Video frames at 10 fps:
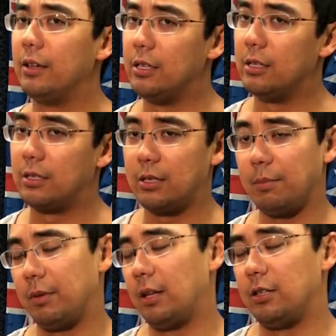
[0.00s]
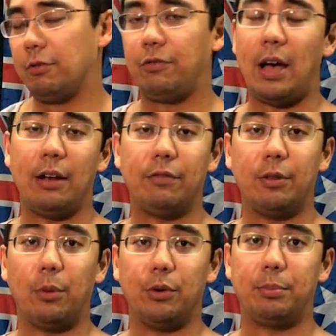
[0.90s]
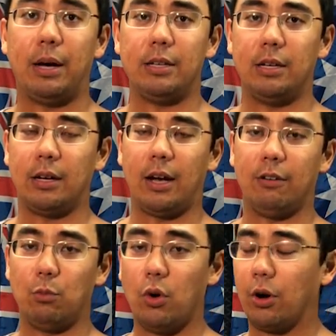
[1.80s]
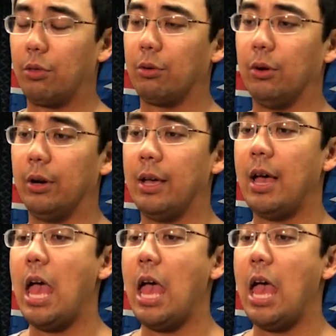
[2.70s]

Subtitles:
you're fine for the most part. You can kind of work through it.